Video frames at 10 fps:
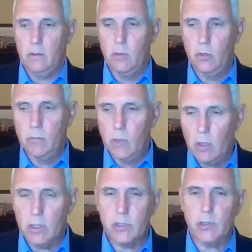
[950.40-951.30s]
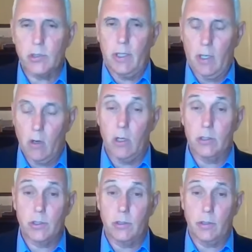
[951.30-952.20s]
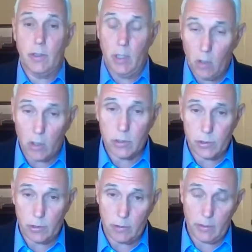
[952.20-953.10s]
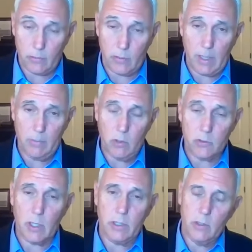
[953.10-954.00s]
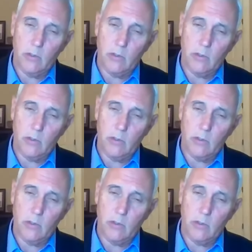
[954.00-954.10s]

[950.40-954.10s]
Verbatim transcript: loom larger and larger and larger as time goes on.